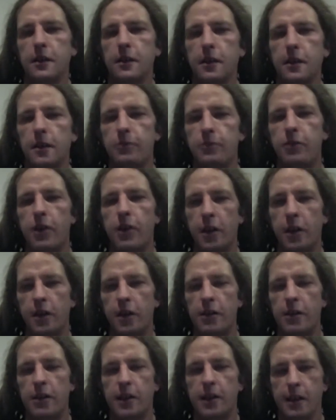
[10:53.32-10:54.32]
a
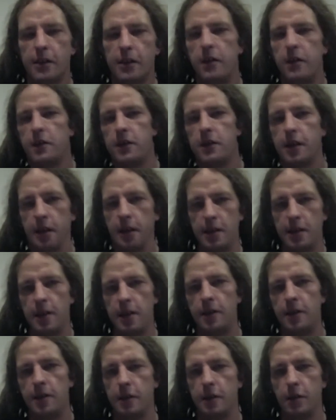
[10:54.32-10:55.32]
product, say, as an
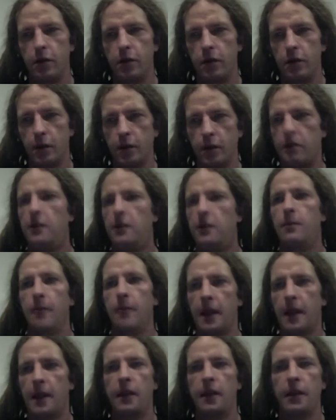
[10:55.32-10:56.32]
alternative to a
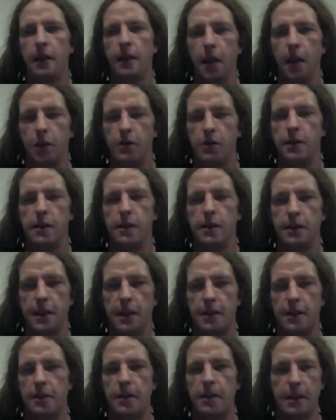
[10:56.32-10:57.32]
mainline hosted
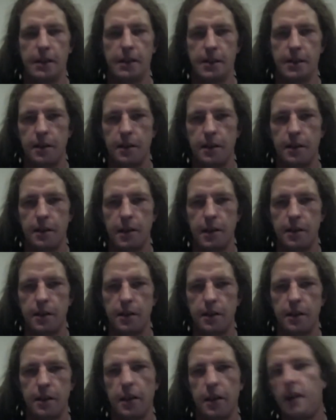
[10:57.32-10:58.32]
database
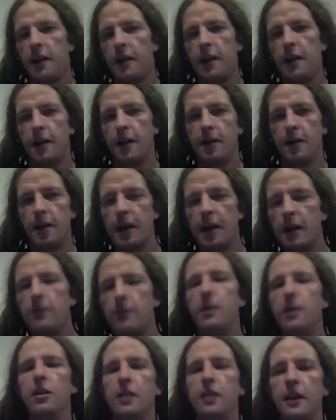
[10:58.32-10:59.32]
service. They're going to
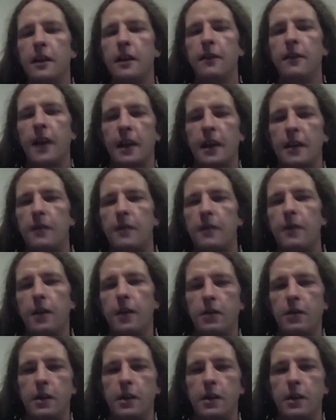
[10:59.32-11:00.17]
be looking at that in a very